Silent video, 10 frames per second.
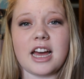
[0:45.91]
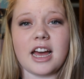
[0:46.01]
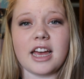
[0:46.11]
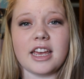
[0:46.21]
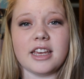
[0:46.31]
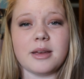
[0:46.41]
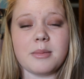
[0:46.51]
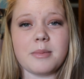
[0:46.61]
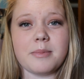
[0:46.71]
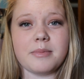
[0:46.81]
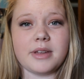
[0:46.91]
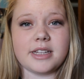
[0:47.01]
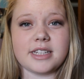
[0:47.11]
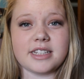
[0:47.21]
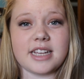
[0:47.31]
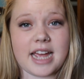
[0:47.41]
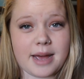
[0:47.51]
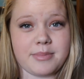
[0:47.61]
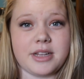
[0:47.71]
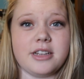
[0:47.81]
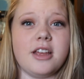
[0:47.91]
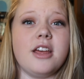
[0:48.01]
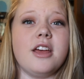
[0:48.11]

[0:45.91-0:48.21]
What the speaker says: it's had to happen.